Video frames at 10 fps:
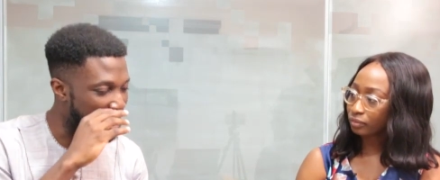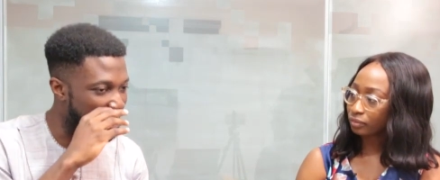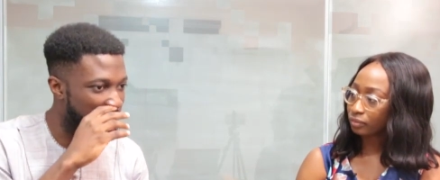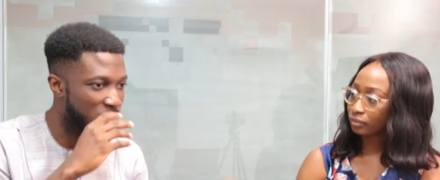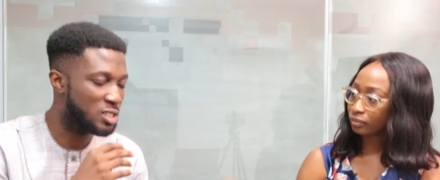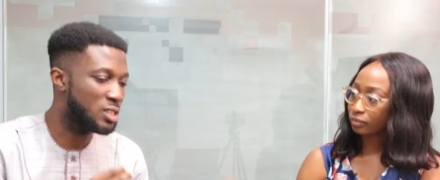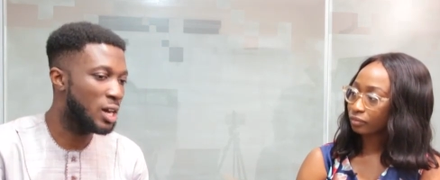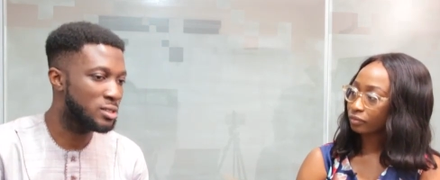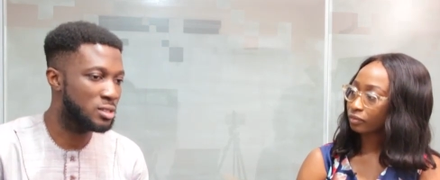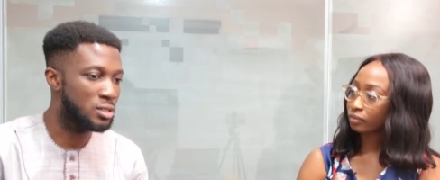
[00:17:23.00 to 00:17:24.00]
Speaker 1: didn't
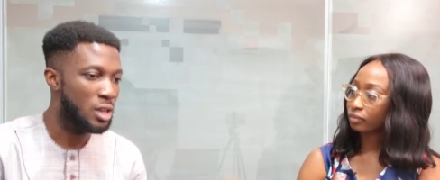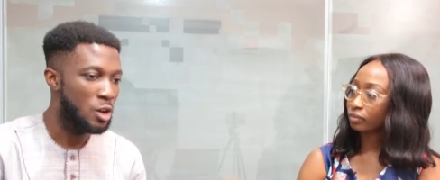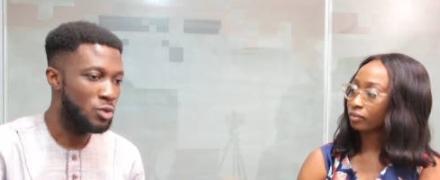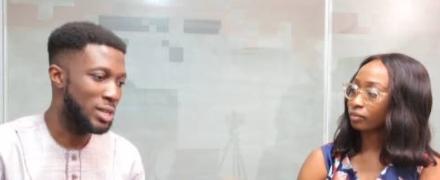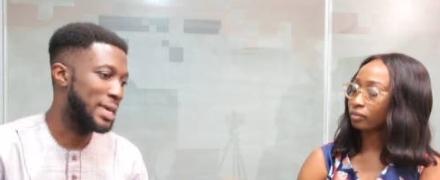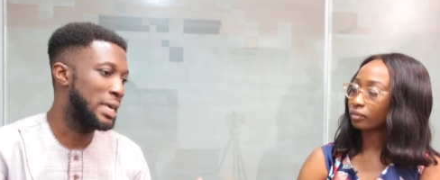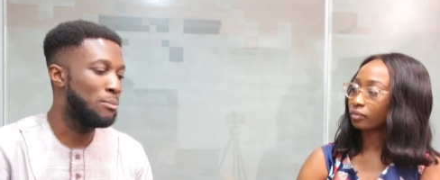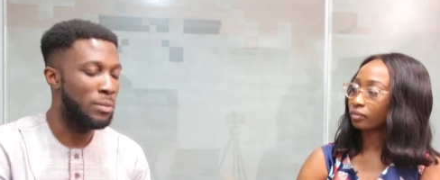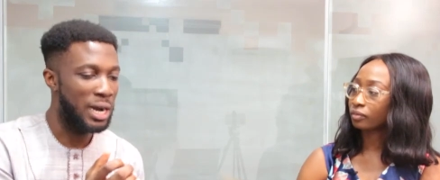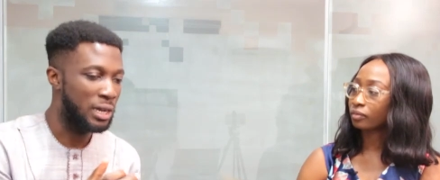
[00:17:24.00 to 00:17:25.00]
start with like a
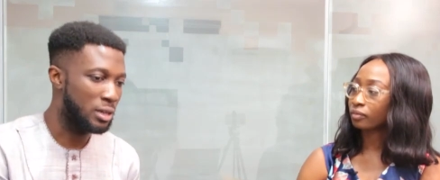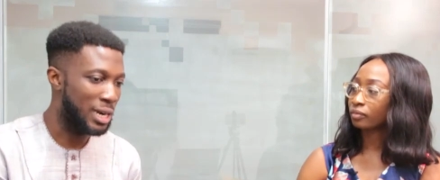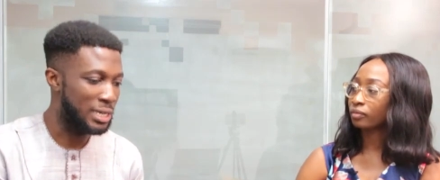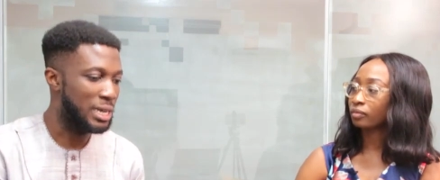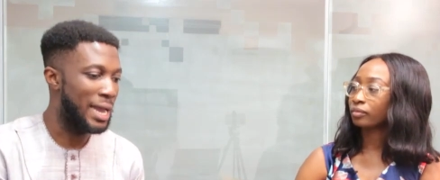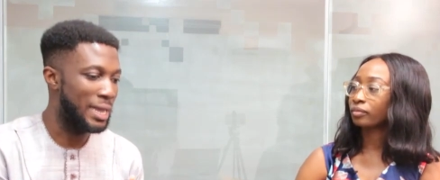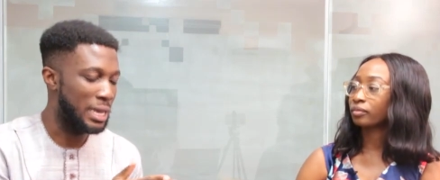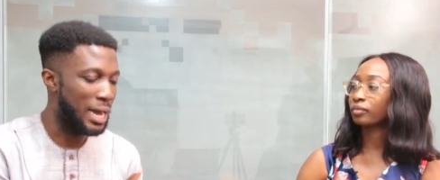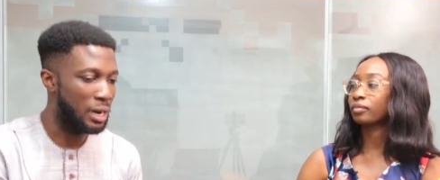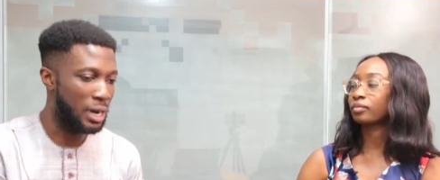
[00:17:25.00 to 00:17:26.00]
bang. Like I
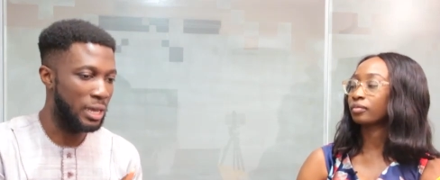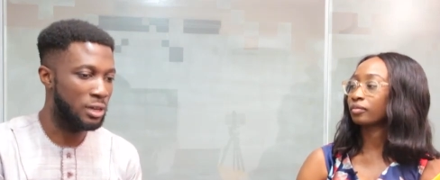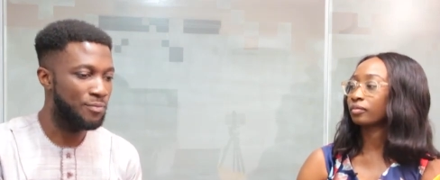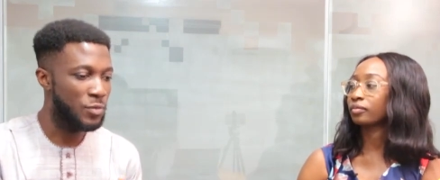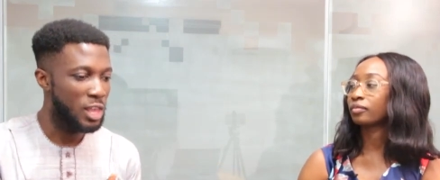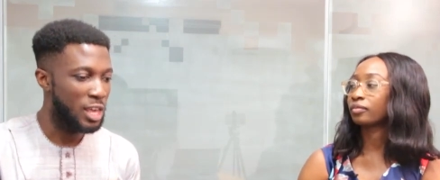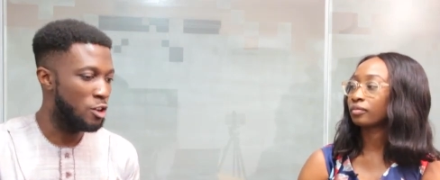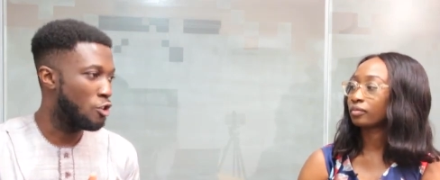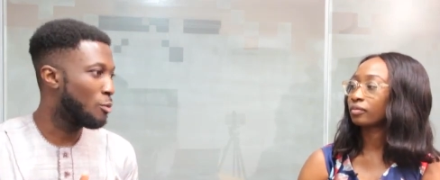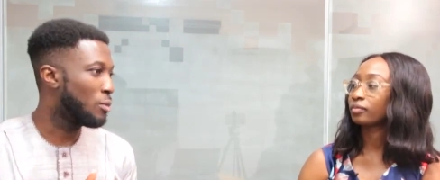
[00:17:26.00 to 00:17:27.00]
had like a
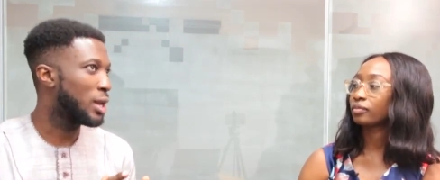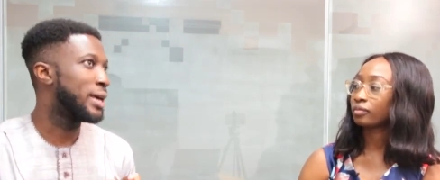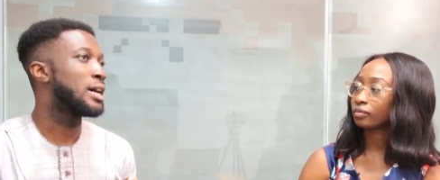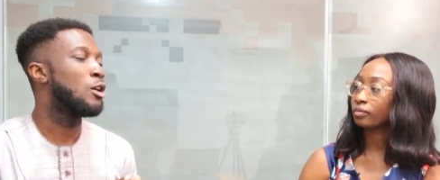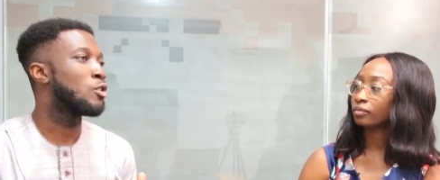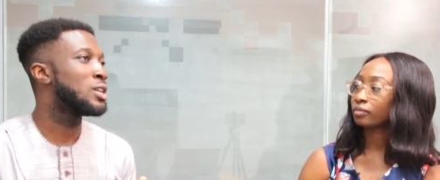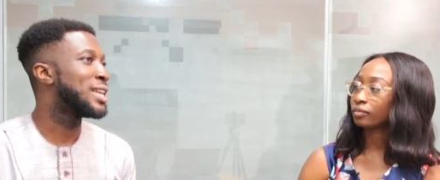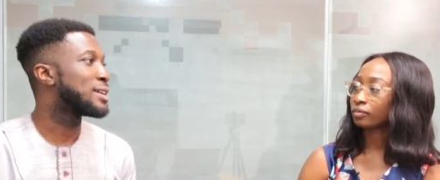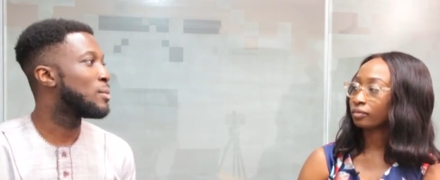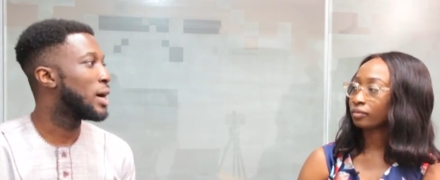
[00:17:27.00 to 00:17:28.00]
number. Like I'll call it
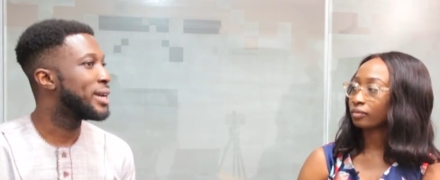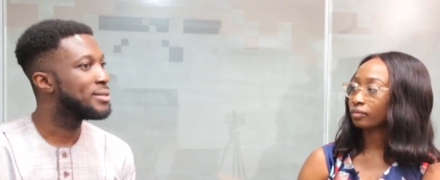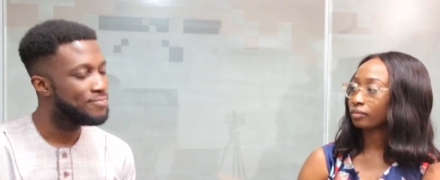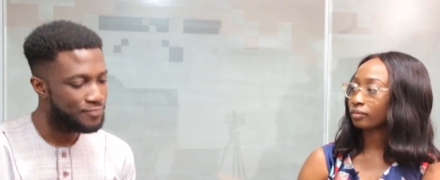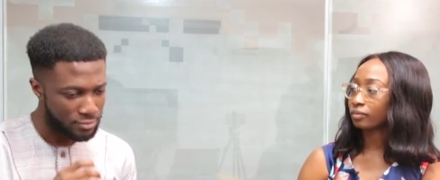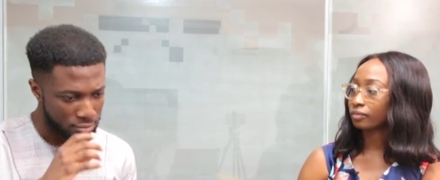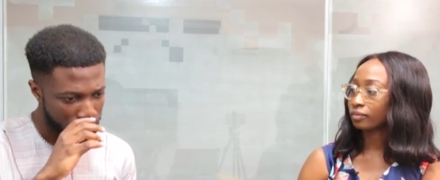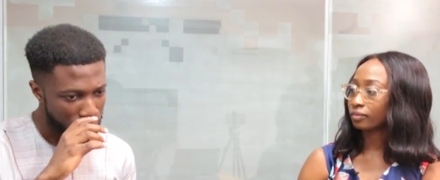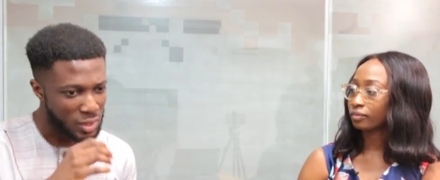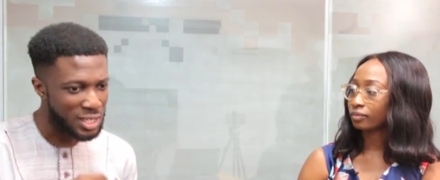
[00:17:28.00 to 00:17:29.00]
like my
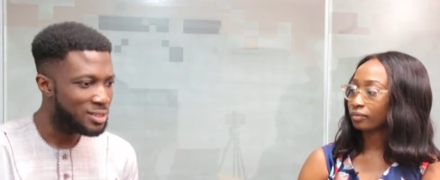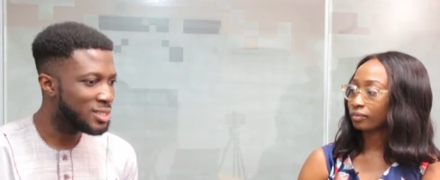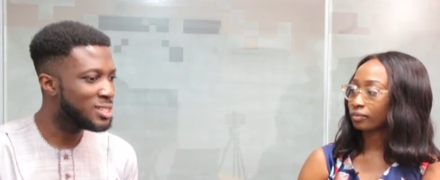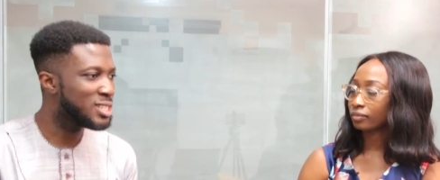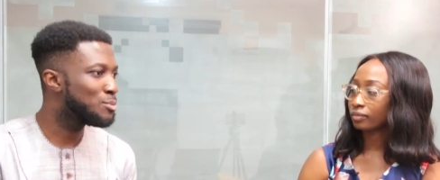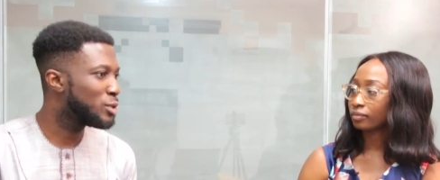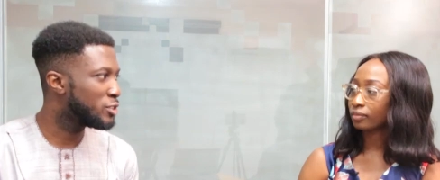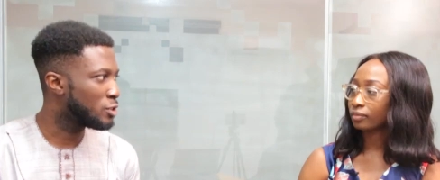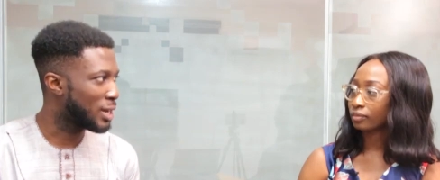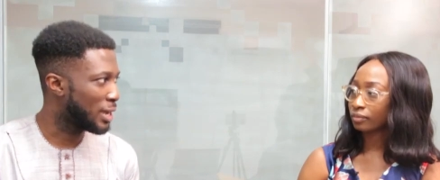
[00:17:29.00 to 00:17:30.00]
teething
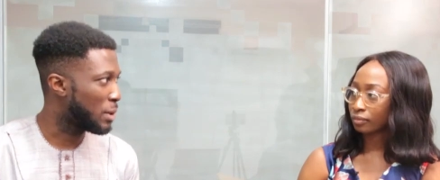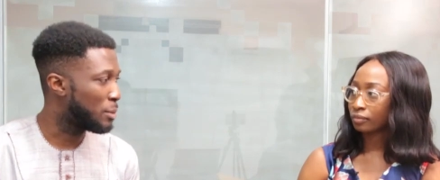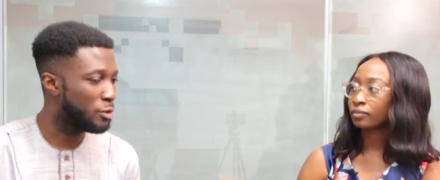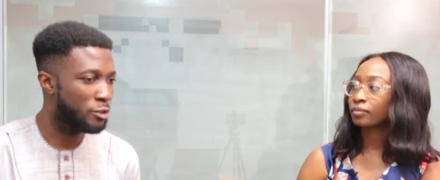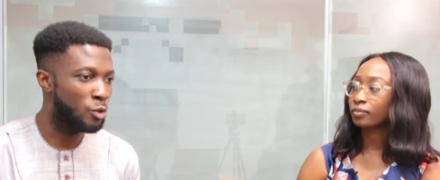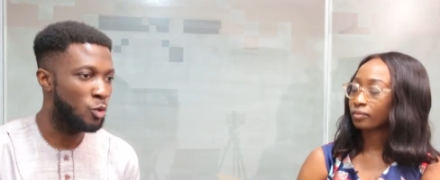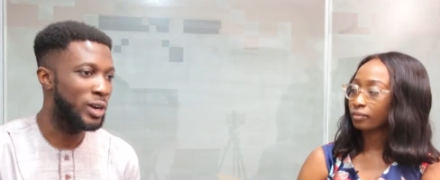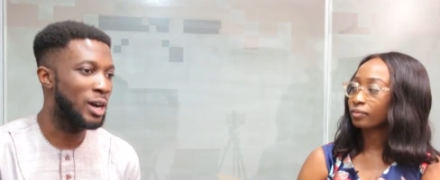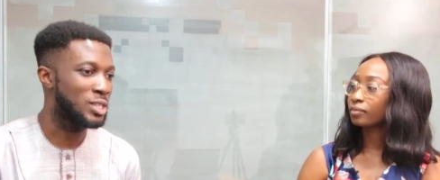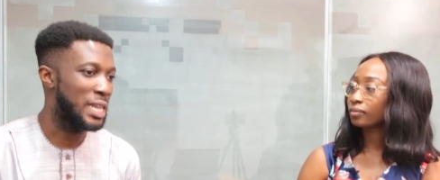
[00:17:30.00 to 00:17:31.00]
period, like my period
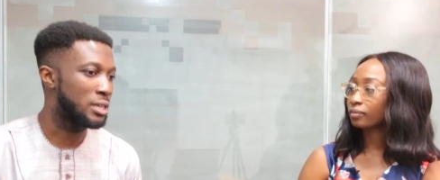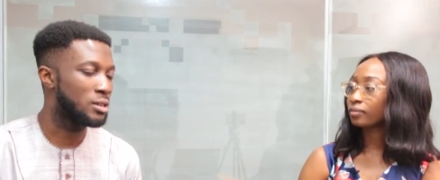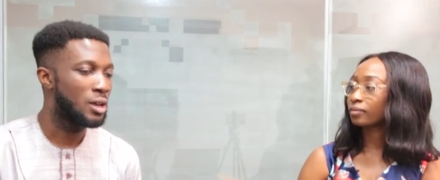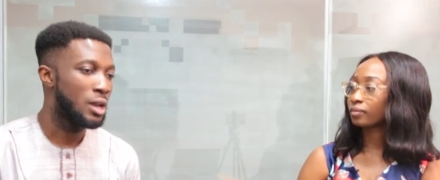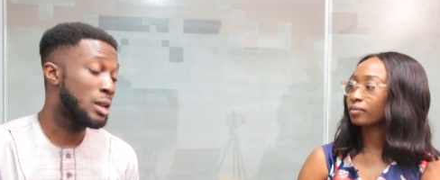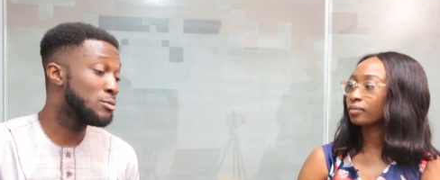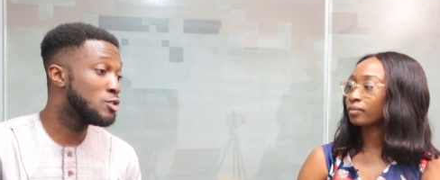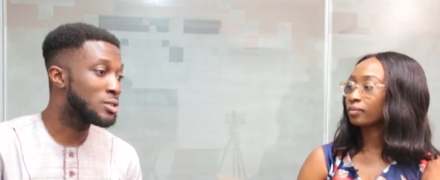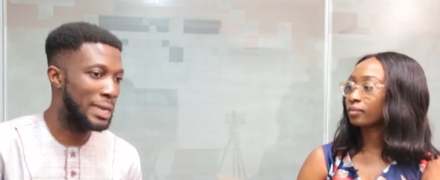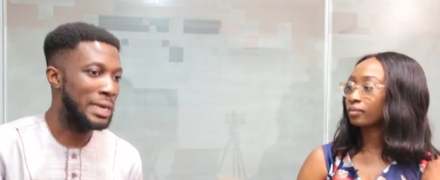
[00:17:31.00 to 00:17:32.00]
where I was like, let me
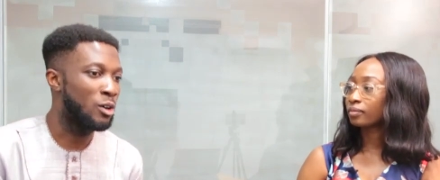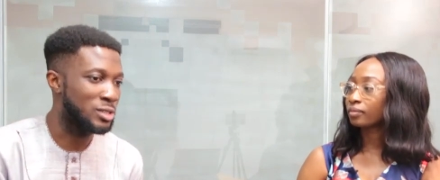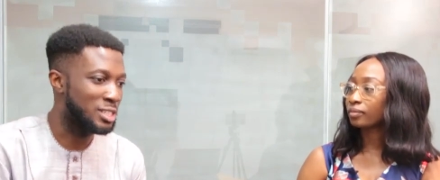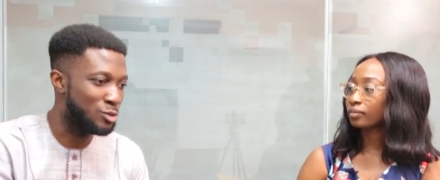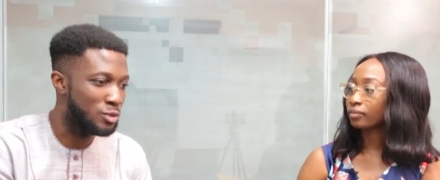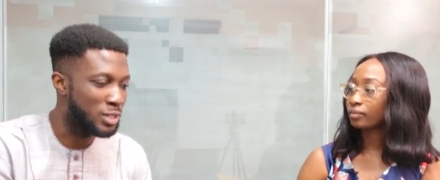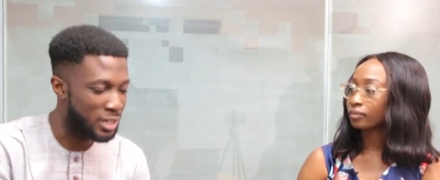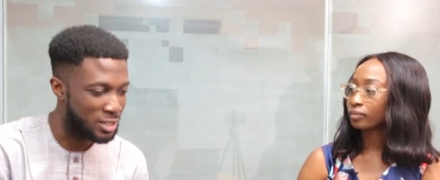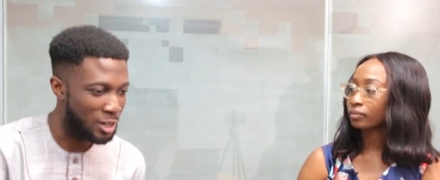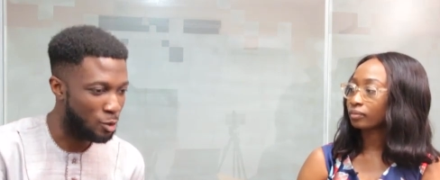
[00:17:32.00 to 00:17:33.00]
use like I was in the
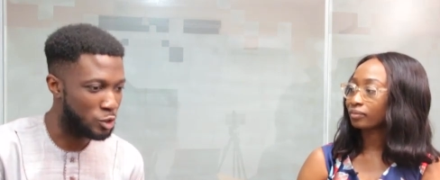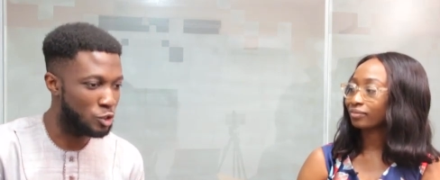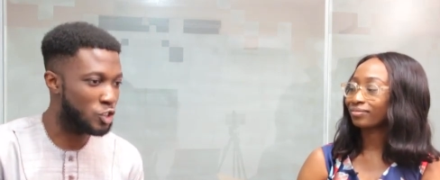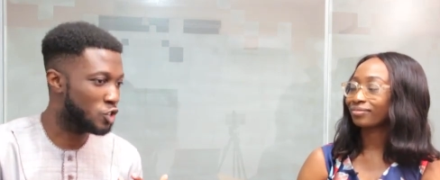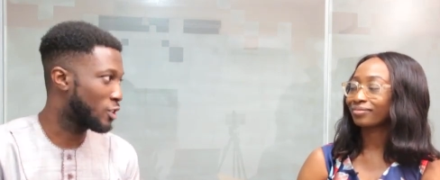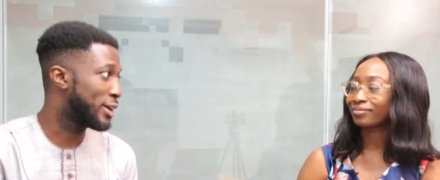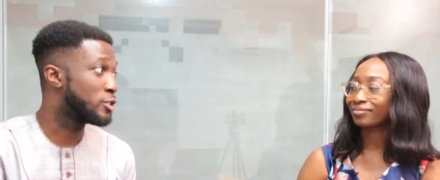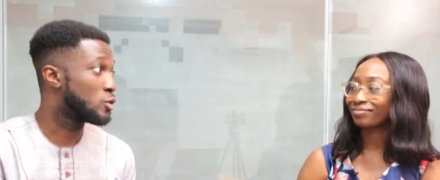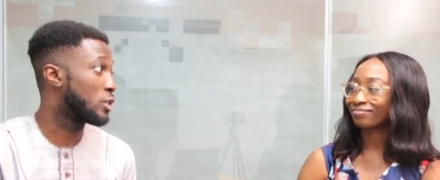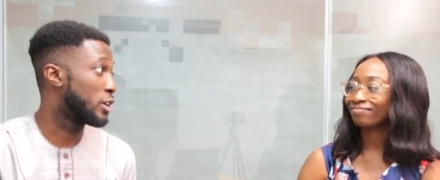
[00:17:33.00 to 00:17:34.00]
wilderness. I was just trying
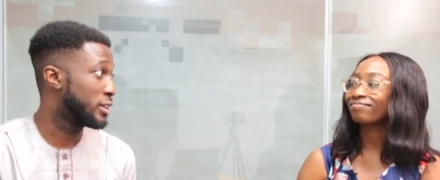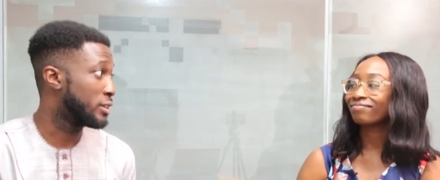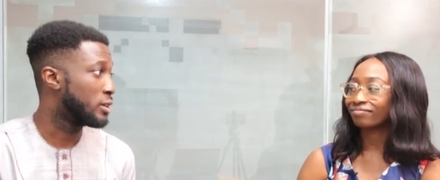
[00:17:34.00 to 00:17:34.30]
to learn,